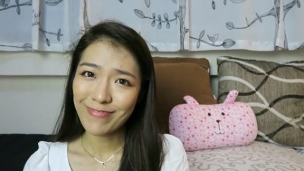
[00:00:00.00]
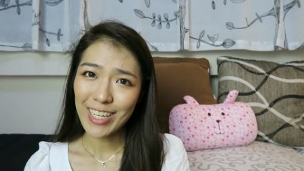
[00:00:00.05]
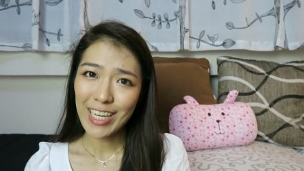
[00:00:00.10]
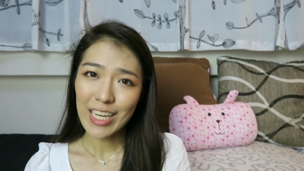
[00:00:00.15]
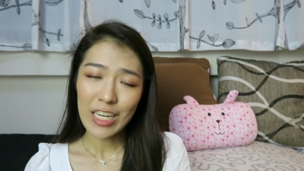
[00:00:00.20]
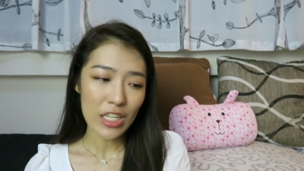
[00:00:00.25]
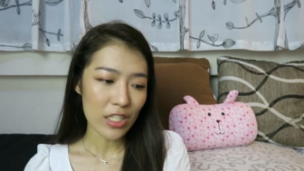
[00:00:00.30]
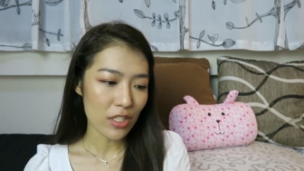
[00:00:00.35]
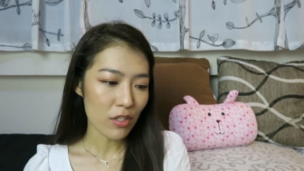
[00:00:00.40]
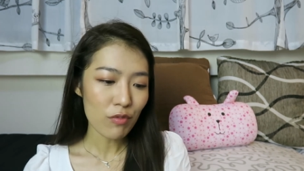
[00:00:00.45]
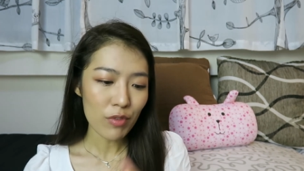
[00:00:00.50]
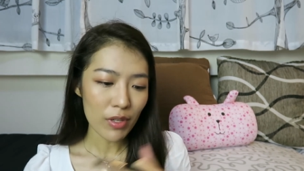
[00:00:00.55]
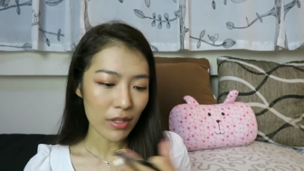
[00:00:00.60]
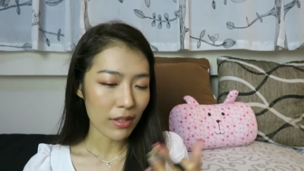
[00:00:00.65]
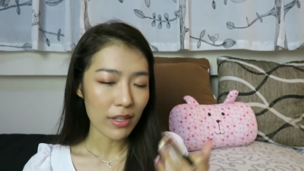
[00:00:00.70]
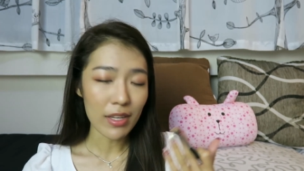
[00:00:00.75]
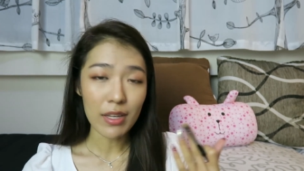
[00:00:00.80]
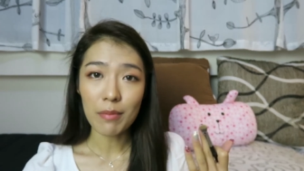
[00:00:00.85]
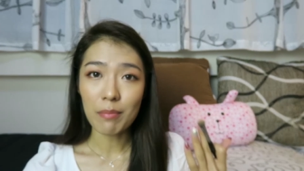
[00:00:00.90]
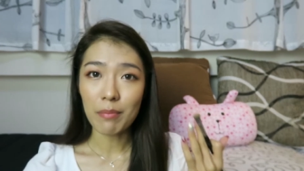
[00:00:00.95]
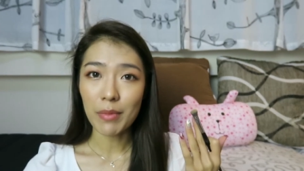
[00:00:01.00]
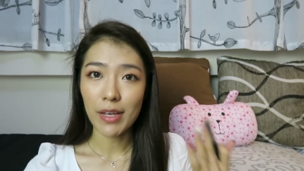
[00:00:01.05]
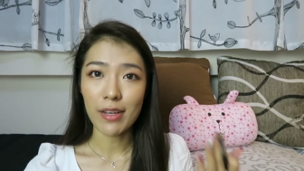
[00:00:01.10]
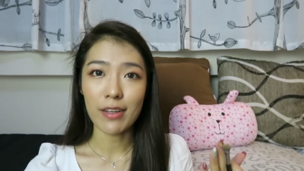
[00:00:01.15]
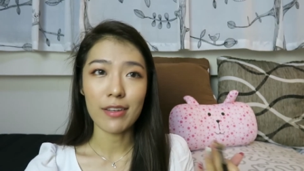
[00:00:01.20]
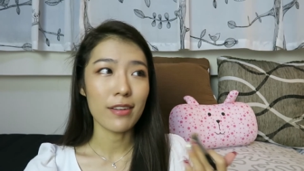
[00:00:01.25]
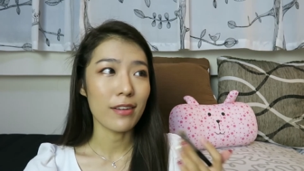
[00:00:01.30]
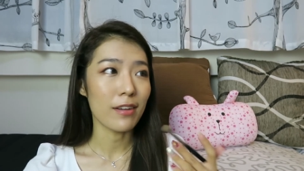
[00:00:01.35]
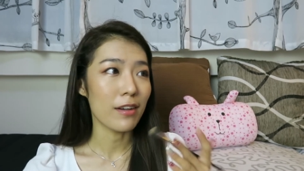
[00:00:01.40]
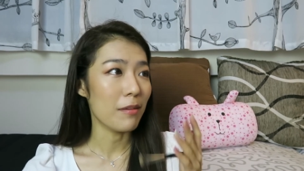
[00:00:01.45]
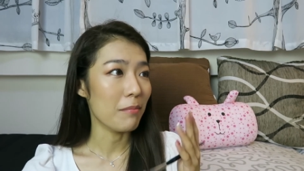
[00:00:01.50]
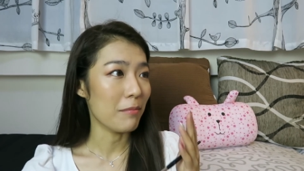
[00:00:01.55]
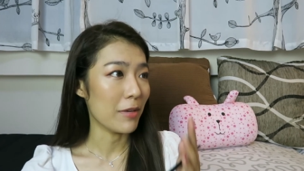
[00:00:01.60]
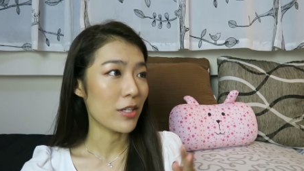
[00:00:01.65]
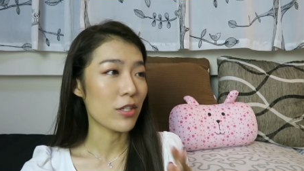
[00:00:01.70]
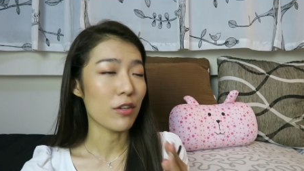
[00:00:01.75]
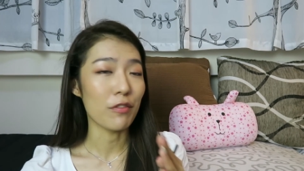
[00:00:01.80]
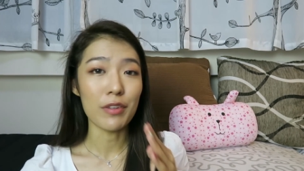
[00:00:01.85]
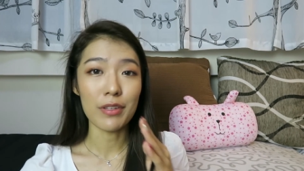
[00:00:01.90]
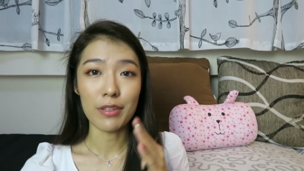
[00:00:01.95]
it doesn't really make
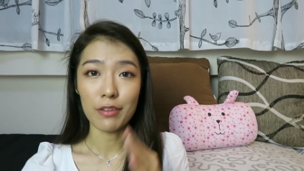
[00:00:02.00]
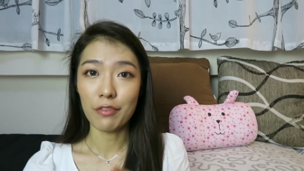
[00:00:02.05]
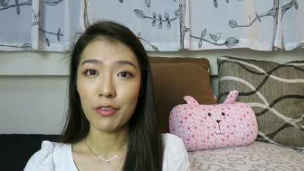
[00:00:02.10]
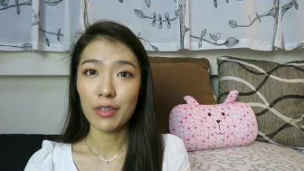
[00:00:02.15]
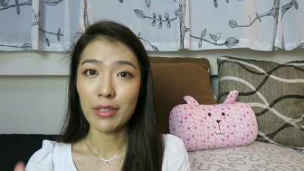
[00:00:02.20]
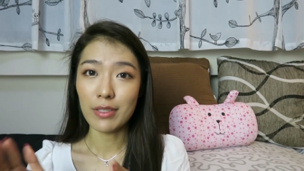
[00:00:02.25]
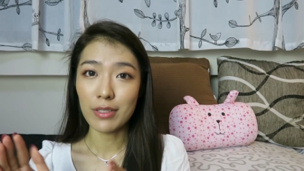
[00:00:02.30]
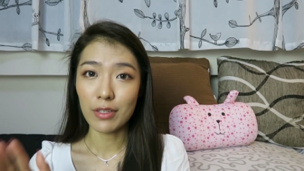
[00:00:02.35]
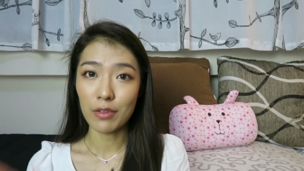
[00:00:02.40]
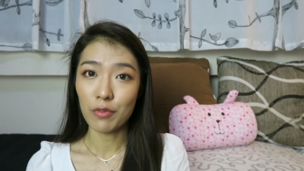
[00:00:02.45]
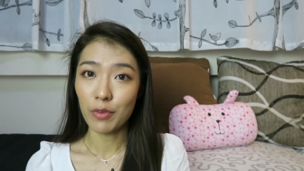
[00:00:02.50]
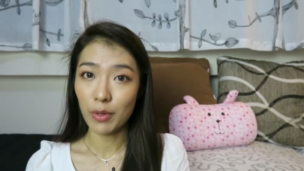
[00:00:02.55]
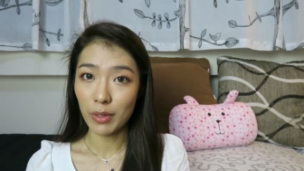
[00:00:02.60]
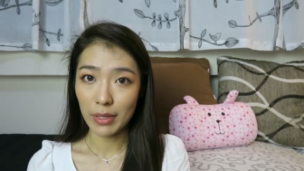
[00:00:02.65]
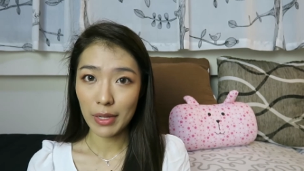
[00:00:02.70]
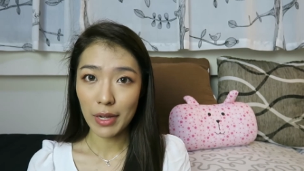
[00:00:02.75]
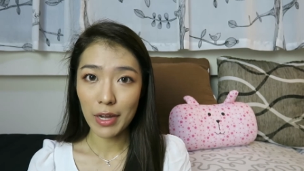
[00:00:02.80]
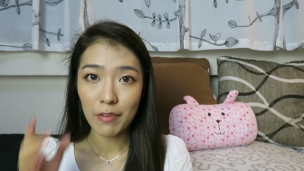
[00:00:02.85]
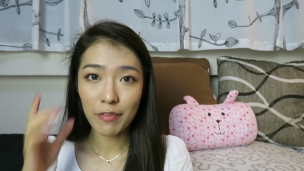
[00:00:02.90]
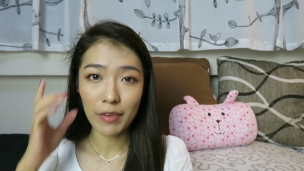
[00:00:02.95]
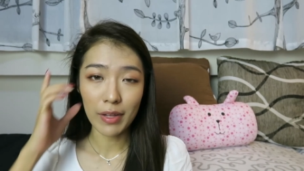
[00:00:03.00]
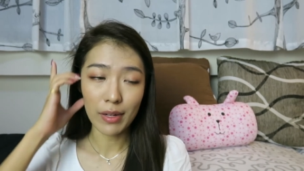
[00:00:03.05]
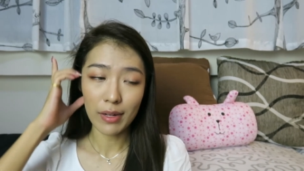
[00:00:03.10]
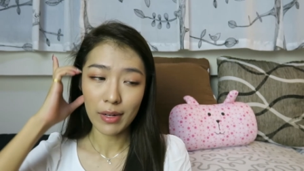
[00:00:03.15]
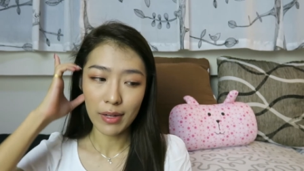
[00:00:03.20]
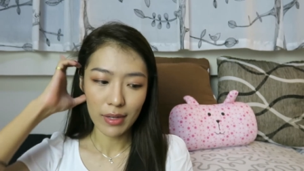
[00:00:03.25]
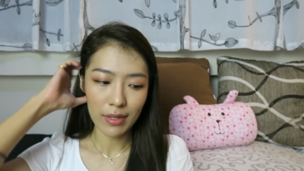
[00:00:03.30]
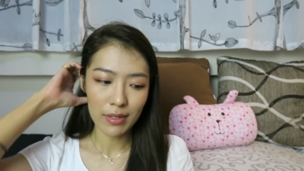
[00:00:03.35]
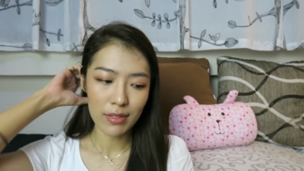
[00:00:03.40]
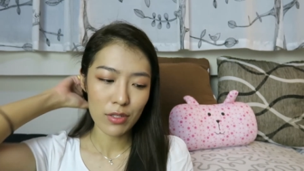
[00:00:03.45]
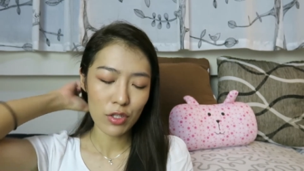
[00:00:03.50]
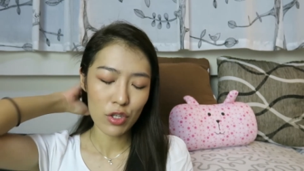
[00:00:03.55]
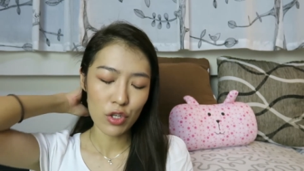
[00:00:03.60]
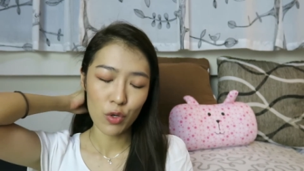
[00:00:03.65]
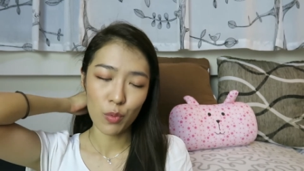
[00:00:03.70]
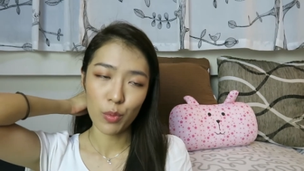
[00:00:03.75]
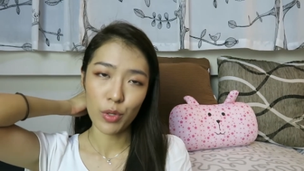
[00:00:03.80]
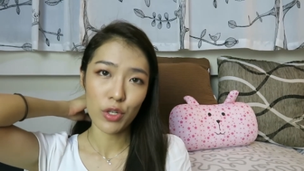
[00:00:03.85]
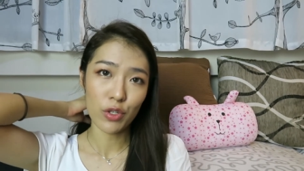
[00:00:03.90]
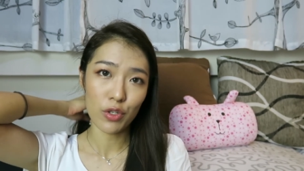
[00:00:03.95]
much of a difference in real life unless
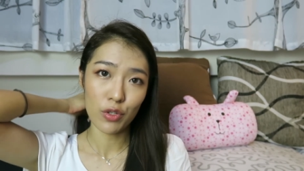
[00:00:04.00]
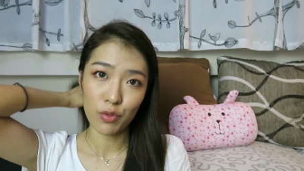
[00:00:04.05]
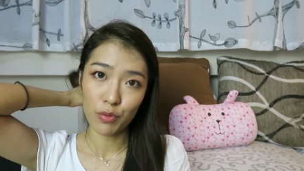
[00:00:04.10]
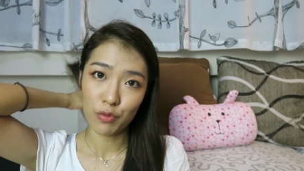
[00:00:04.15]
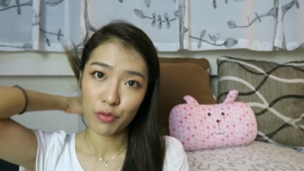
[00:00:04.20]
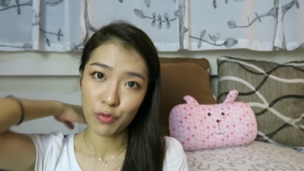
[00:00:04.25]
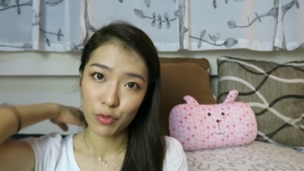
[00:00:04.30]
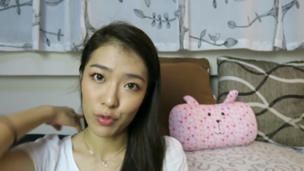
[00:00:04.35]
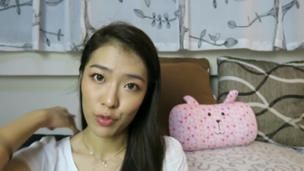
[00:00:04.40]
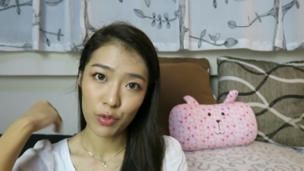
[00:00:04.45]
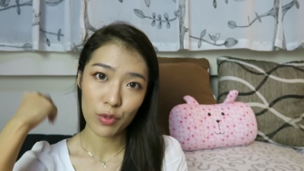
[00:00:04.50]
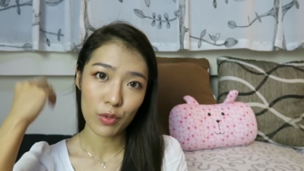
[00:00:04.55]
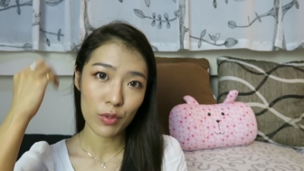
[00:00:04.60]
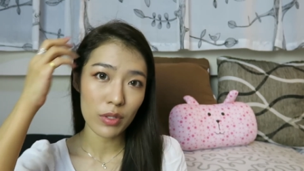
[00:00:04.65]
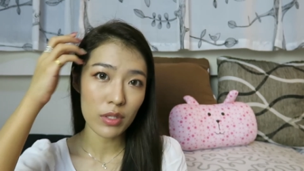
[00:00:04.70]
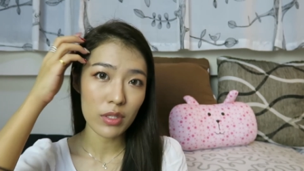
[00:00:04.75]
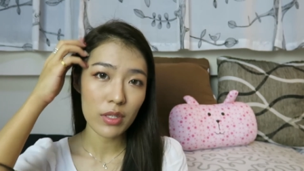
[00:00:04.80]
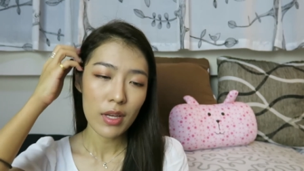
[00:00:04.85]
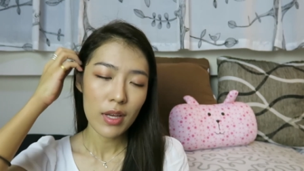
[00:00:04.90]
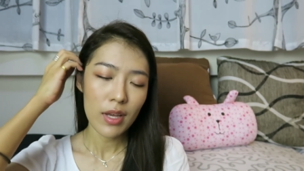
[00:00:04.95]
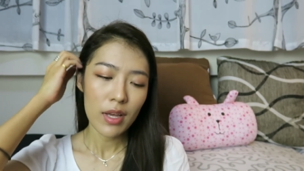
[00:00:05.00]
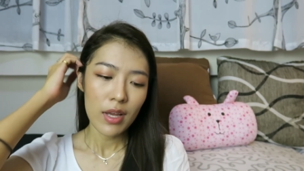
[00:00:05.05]
you wanted to do photos.